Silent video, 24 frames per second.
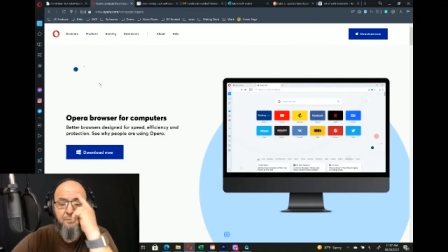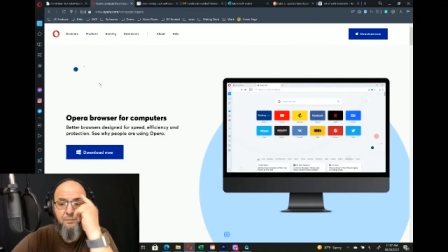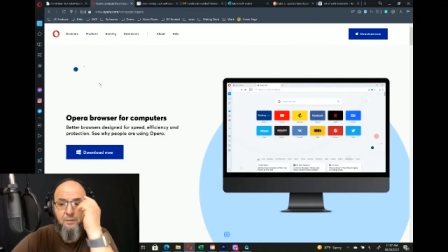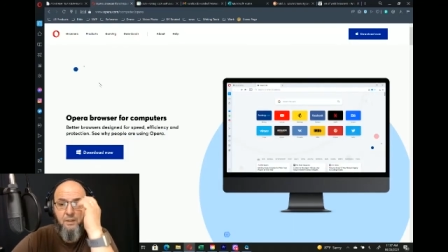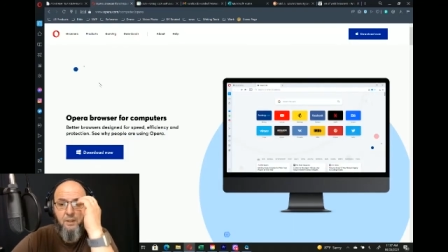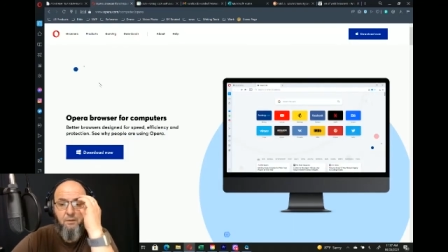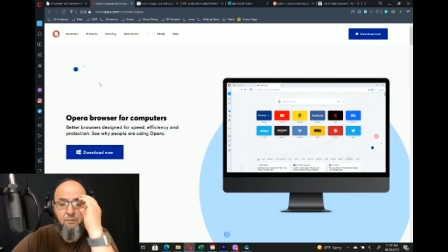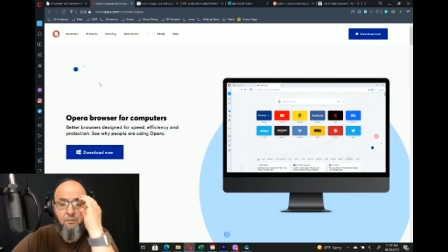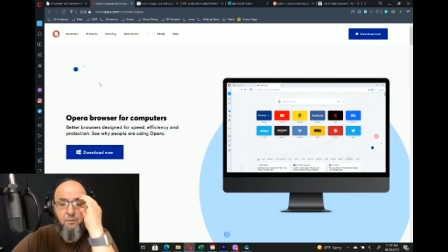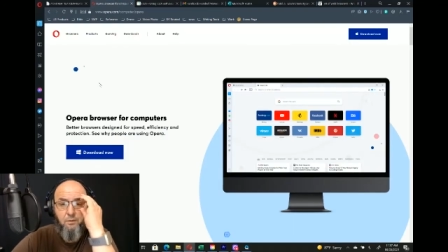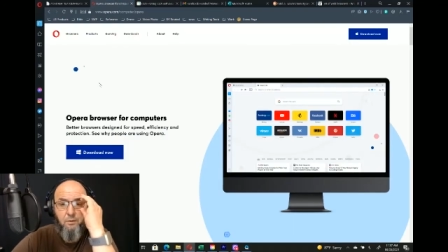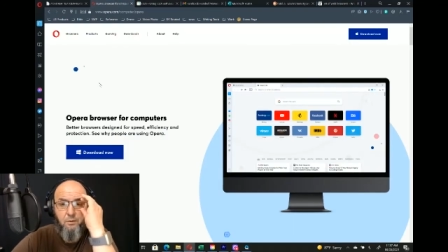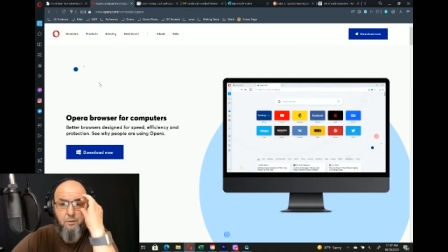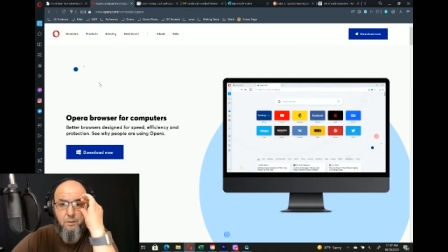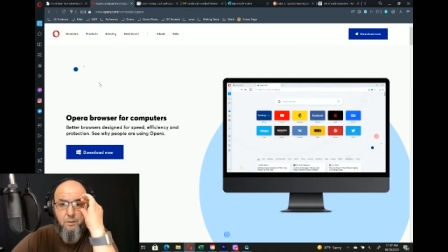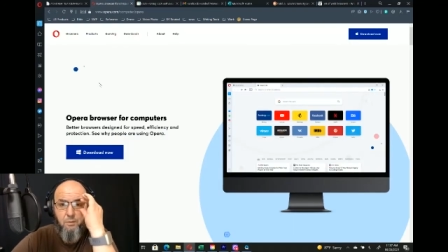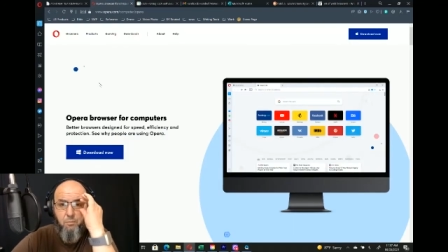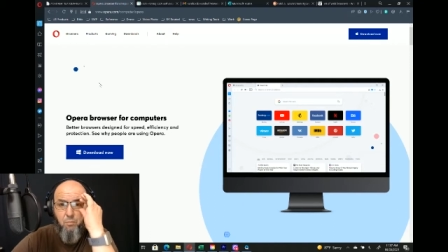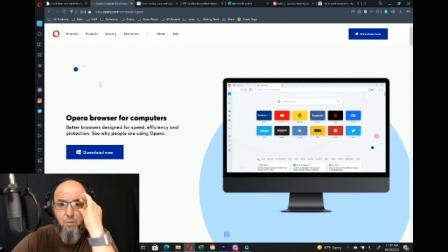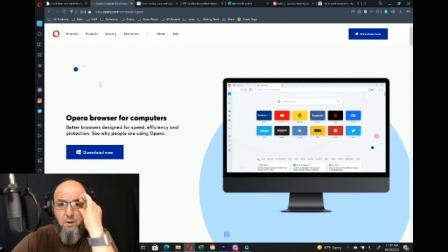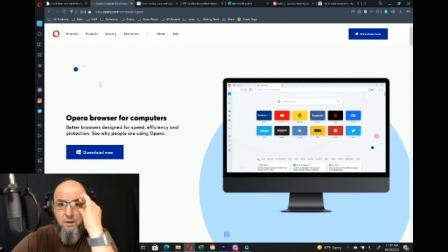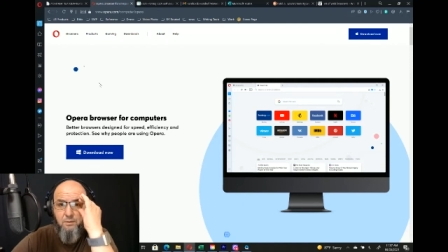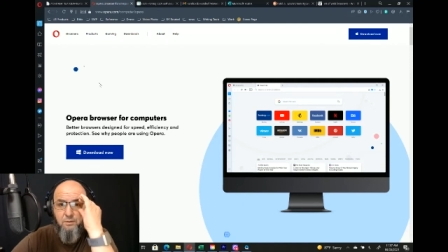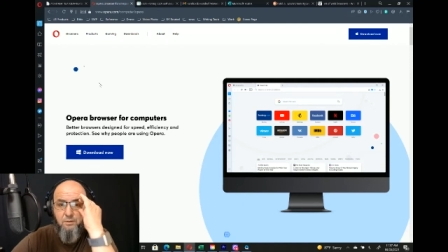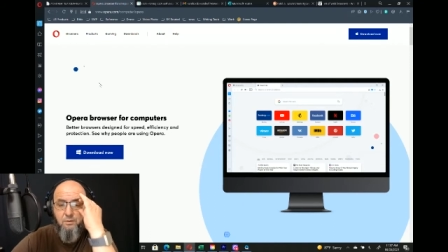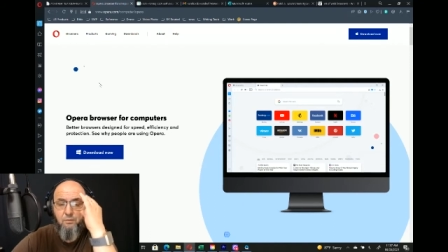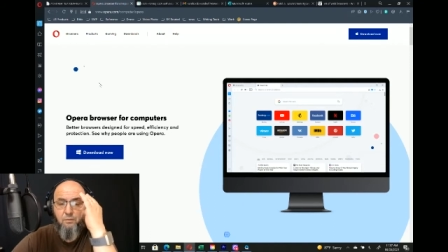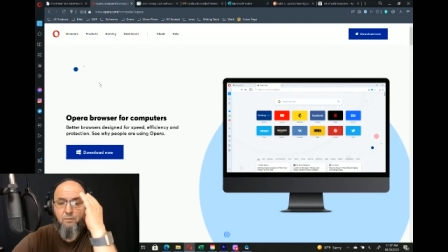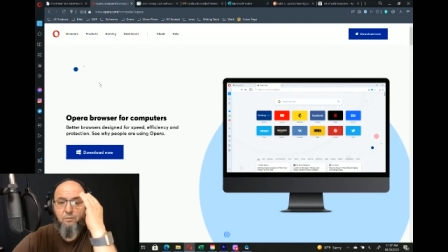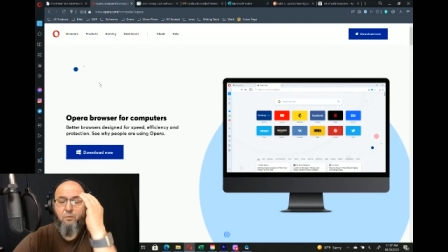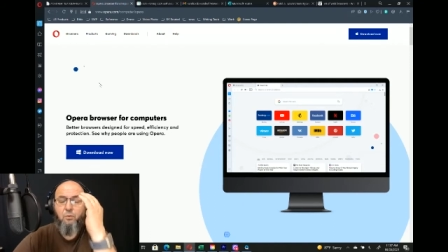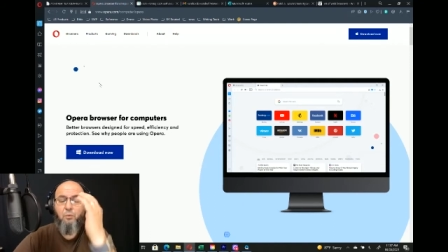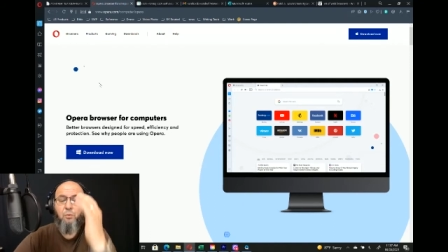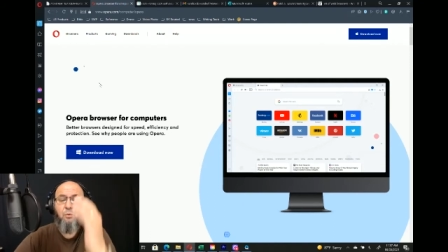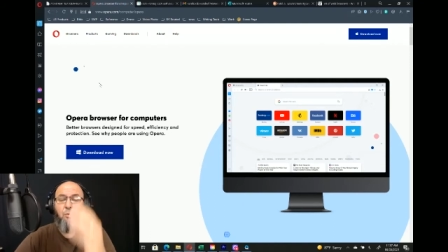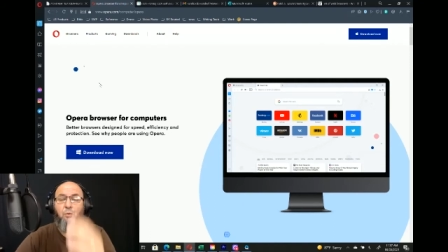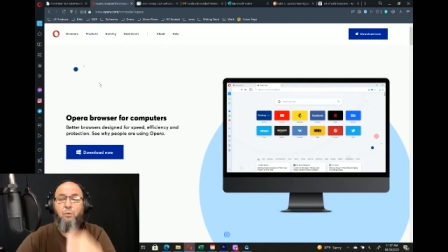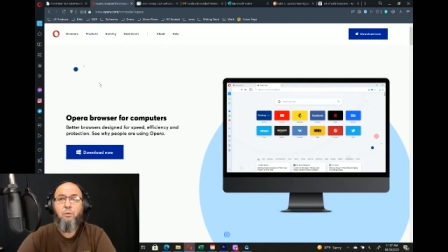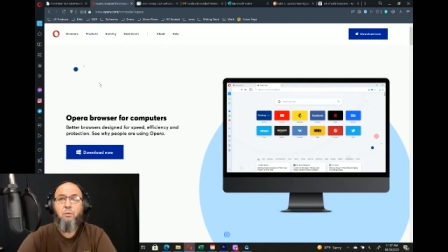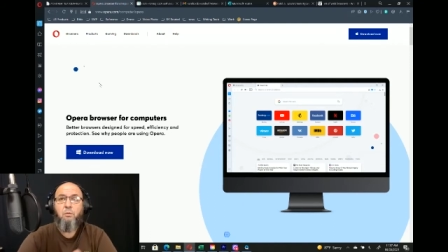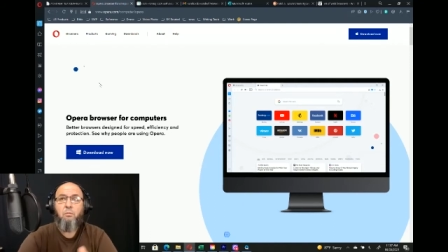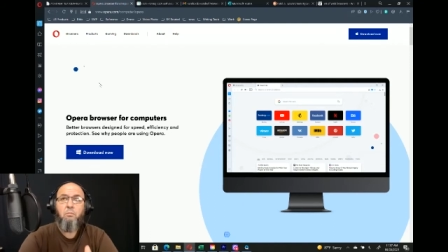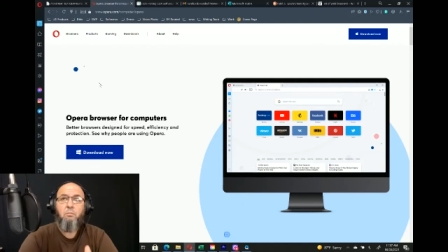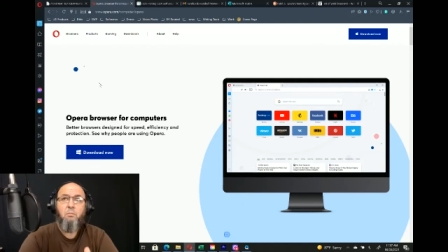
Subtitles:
if you use a browser for